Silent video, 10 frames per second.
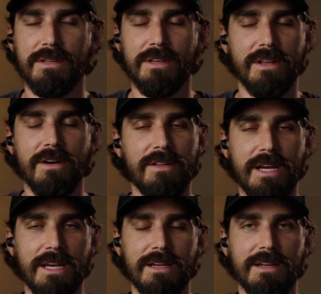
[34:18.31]
you know,
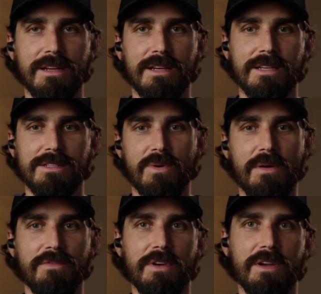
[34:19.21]
like, so
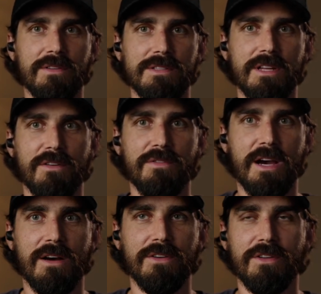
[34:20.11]
I'm figuring stuff
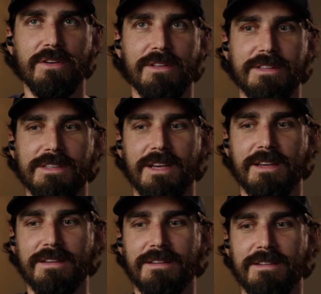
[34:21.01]
out, you know. It's like,